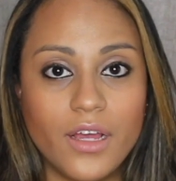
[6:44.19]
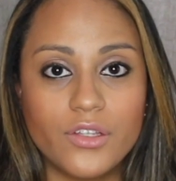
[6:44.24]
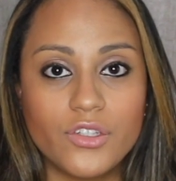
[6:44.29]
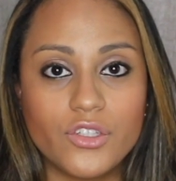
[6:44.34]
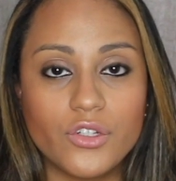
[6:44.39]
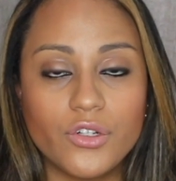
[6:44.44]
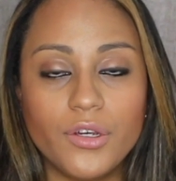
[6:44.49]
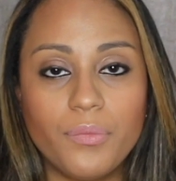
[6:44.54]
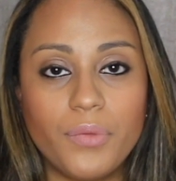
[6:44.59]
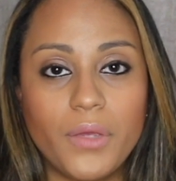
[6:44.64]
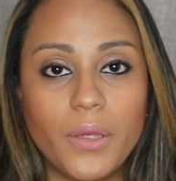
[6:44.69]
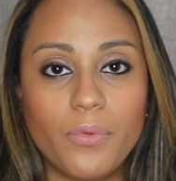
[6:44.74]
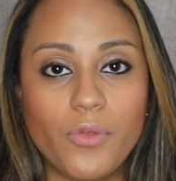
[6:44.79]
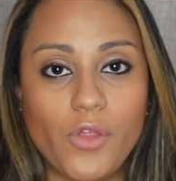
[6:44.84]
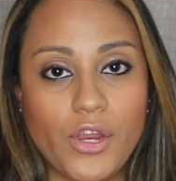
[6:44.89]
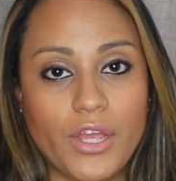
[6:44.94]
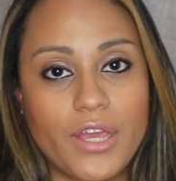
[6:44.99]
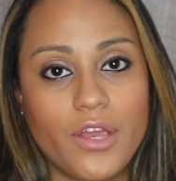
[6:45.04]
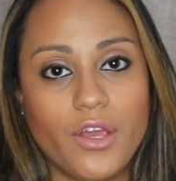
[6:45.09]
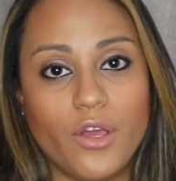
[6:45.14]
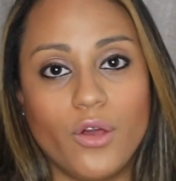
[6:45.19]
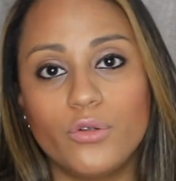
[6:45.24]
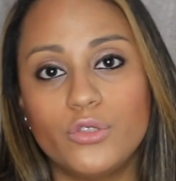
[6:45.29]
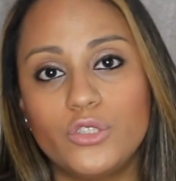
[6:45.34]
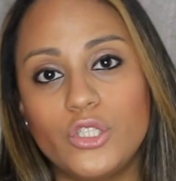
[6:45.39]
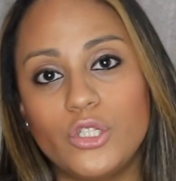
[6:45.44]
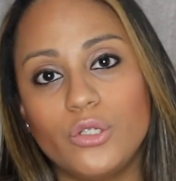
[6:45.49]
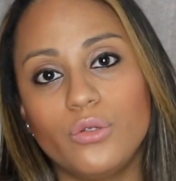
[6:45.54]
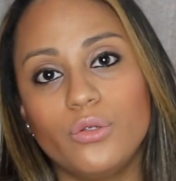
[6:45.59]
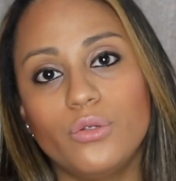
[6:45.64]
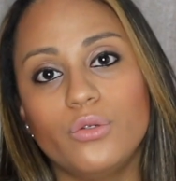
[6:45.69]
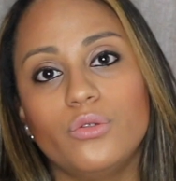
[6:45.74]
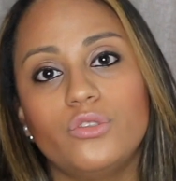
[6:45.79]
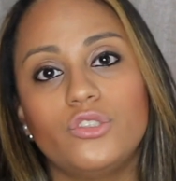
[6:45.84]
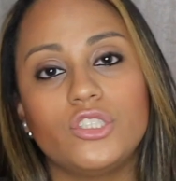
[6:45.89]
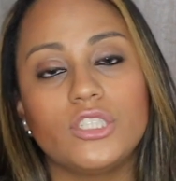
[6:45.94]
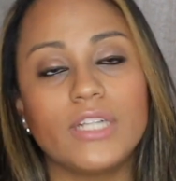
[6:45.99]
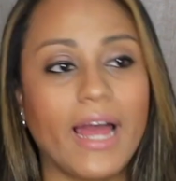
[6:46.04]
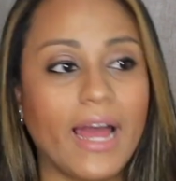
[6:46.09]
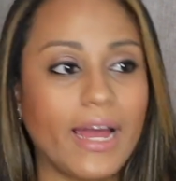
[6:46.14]
certain people that I can go to,
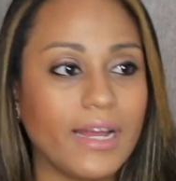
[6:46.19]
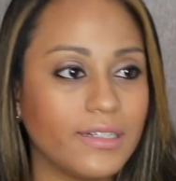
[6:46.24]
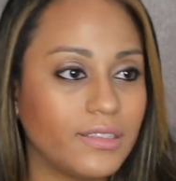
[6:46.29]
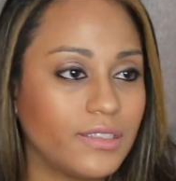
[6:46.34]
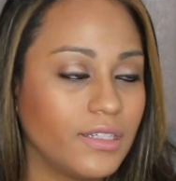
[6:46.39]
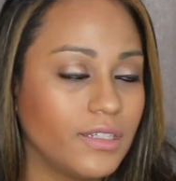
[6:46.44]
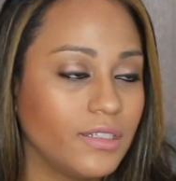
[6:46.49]
chat